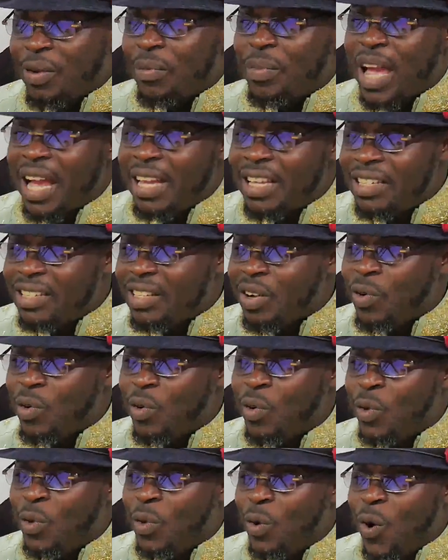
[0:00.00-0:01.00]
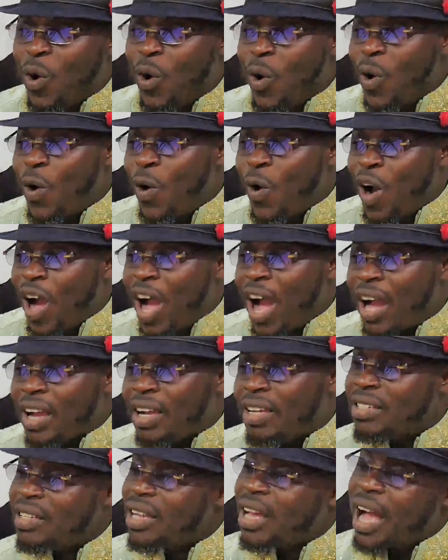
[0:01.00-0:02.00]
are the near?
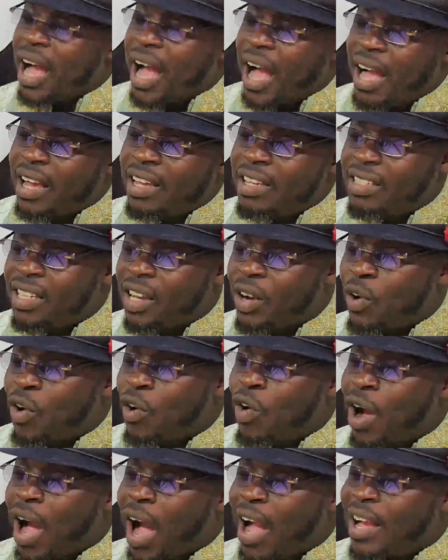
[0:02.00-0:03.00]
Come on, I say, Yamis.